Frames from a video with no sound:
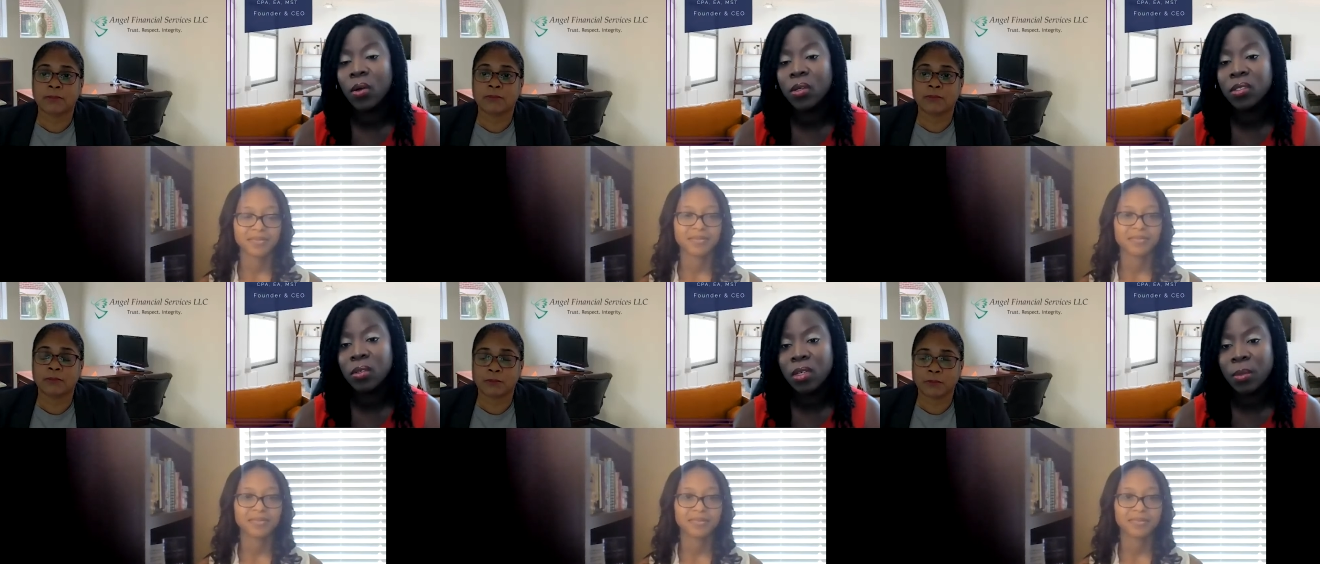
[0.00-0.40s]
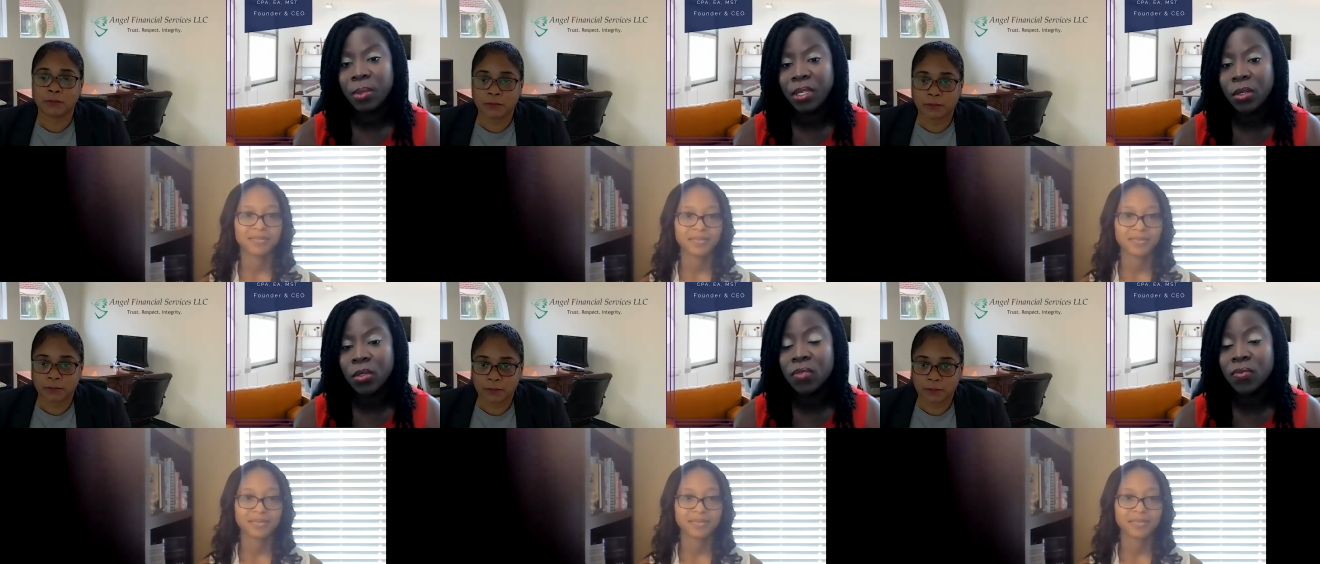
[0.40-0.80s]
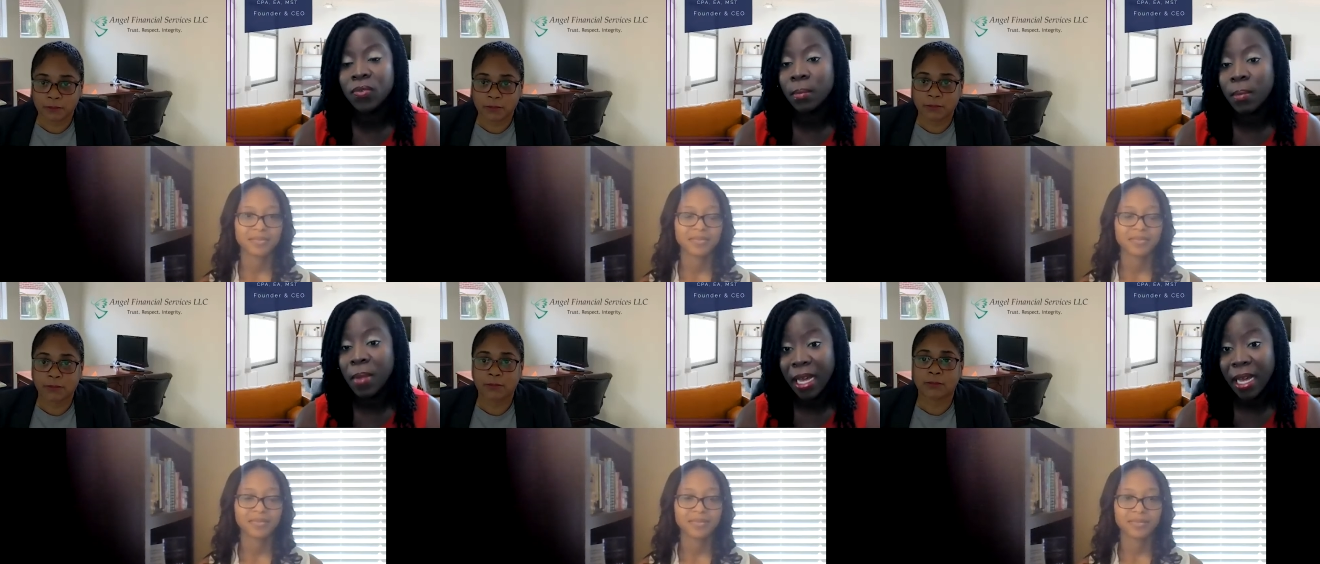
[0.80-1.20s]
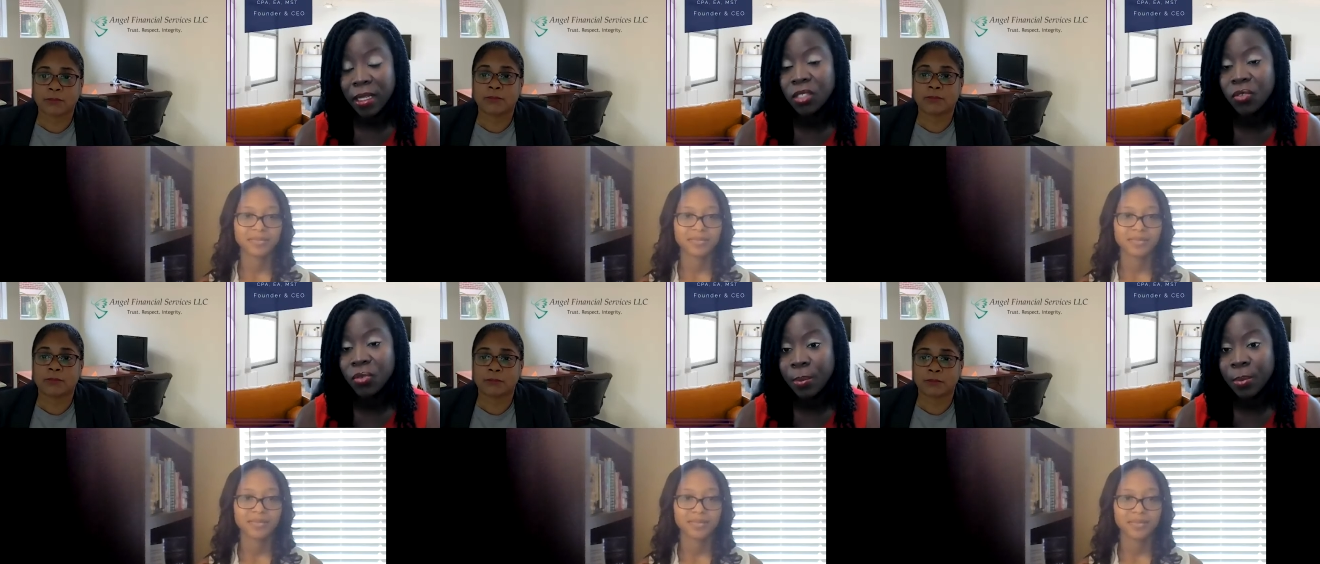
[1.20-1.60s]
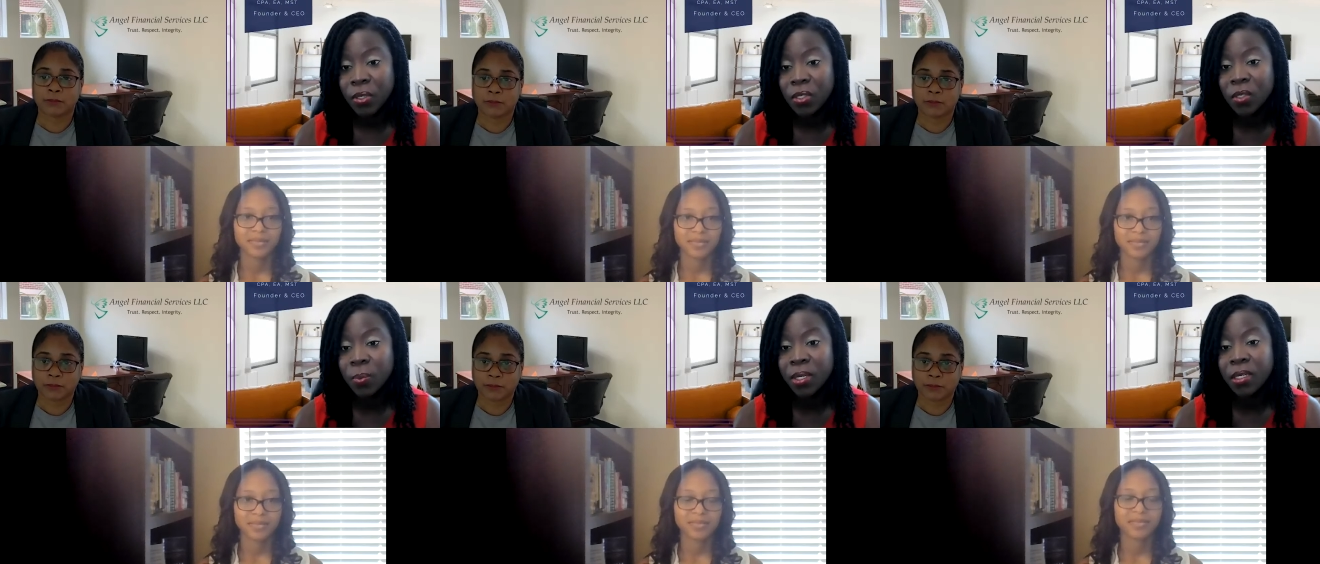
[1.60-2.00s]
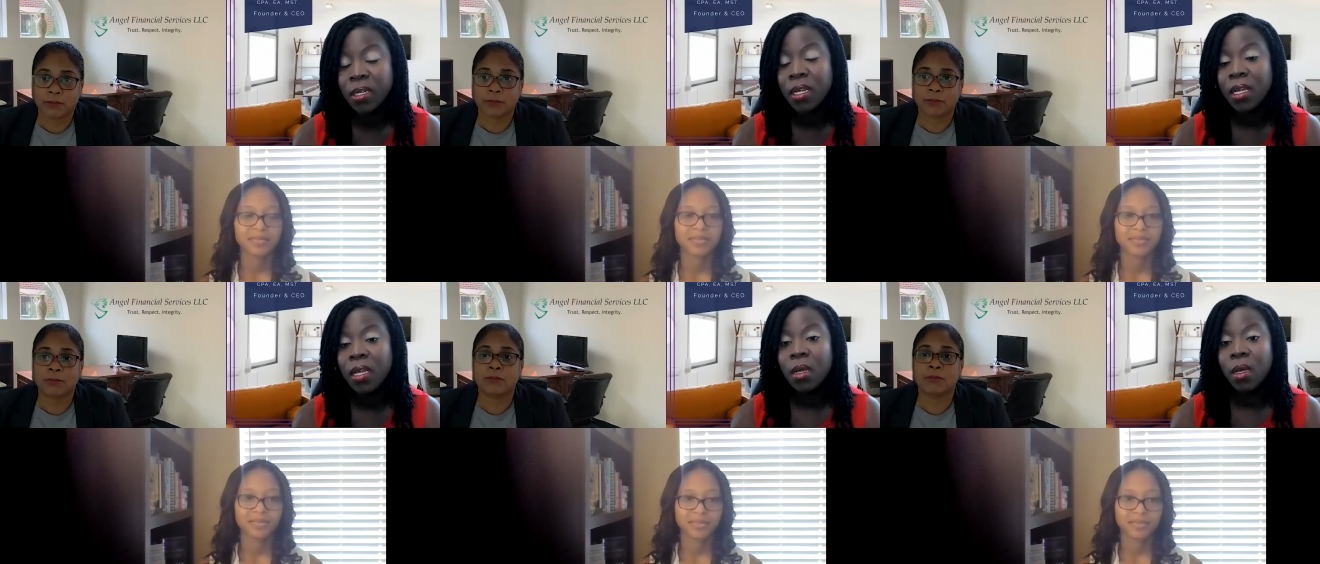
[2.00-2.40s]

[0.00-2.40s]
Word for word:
Speaker 1: They also could be used for mileage reimbursement